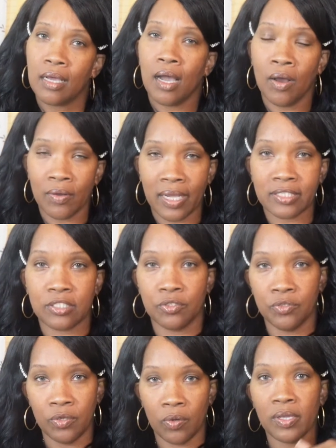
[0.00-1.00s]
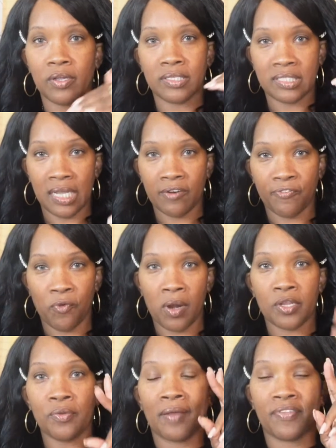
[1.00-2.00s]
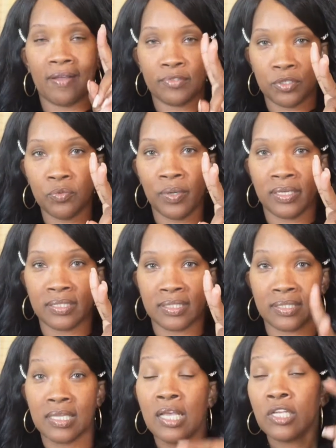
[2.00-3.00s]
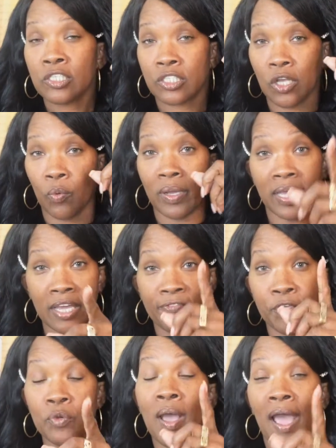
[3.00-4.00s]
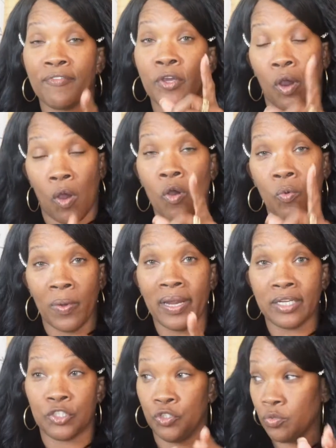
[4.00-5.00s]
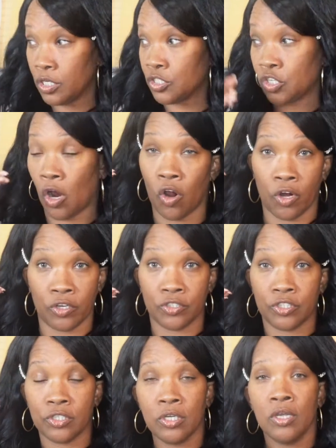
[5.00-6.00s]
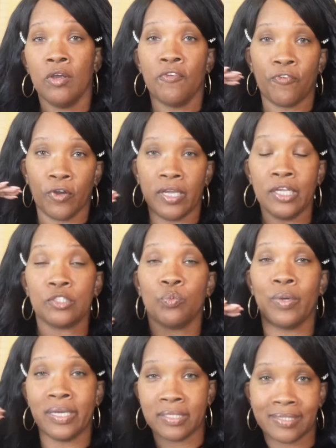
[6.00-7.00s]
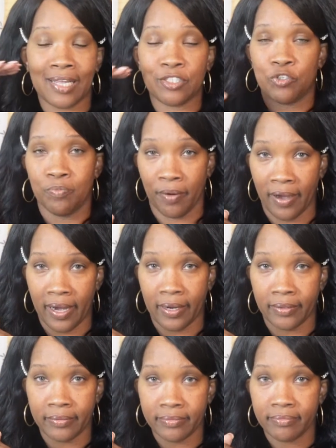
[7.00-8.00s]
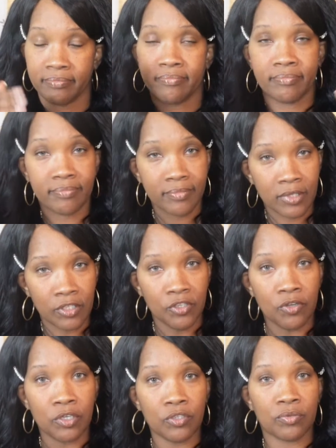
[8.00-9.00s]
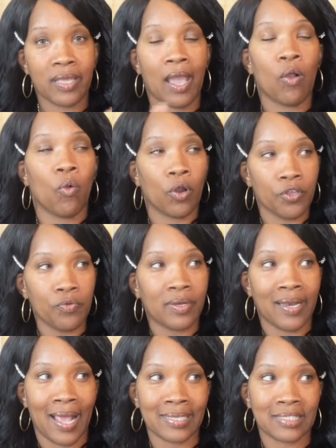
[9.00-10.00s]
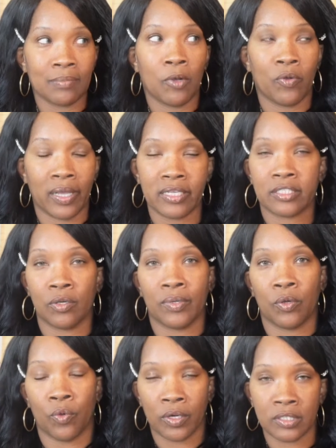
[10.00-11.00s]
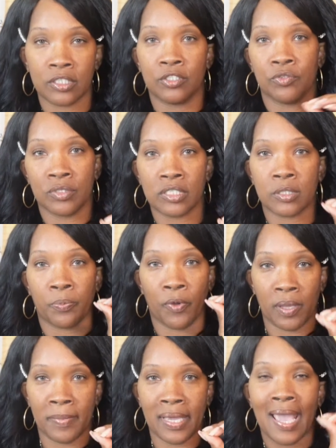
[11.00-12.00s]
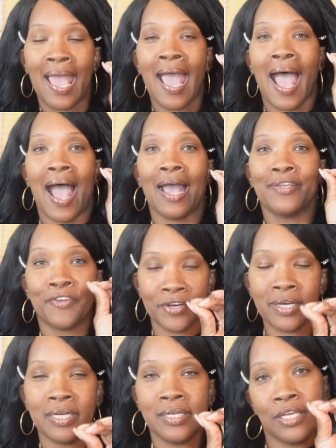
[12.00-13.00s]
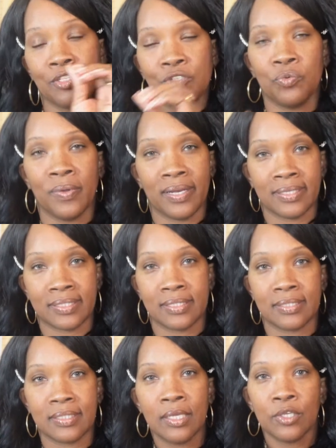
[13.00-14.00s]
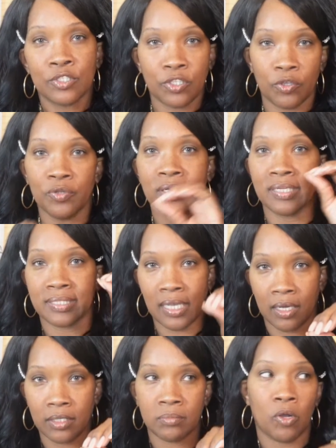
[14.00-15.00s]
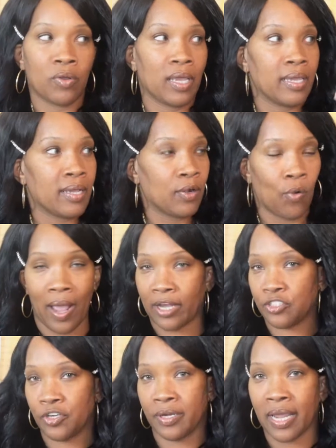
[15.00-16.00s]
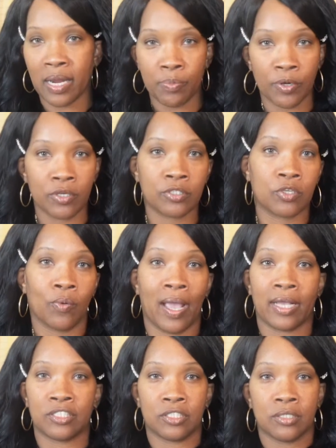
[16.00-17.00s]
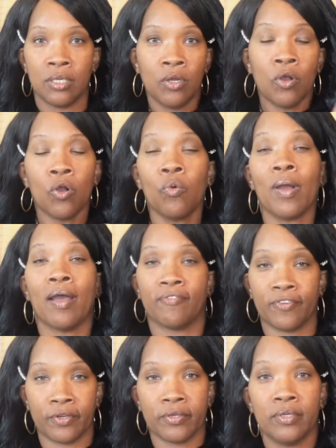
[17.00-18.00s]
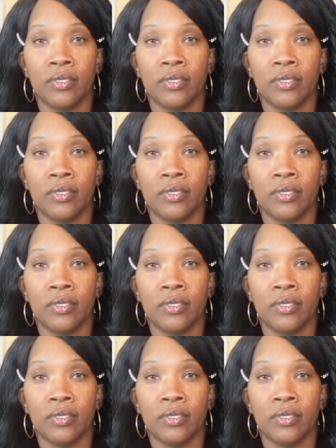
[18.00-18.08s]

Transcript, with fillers: Okay, so you know here in the state of Florida, you have to have two witnesses. So if you have your own witness, you can charge for each witness that you bring. You can do that, or you can ask them, okay, so in order to do this appointment, you're going to need two witnesses. So you need to tell them, okay, go ask your neighbors, go ask whoever.